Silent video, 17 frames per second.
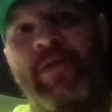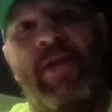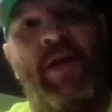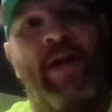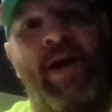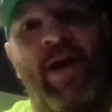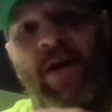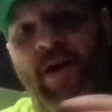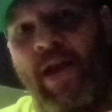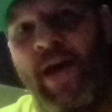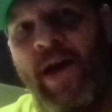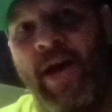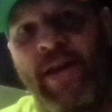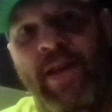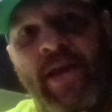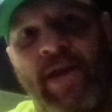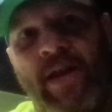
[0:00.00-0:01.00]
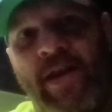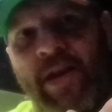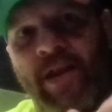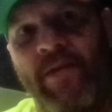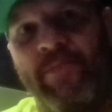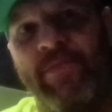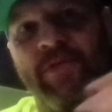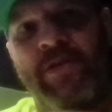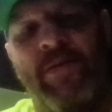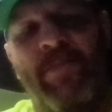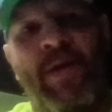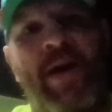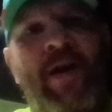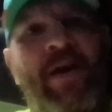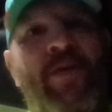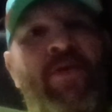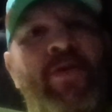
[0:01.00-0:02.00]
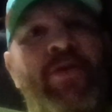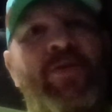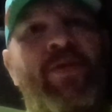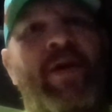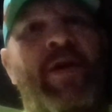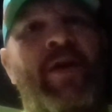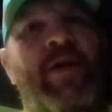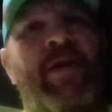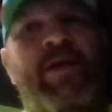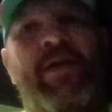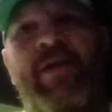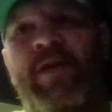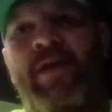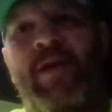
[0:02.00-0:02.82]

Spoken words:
did an airline get clipped somehow under there?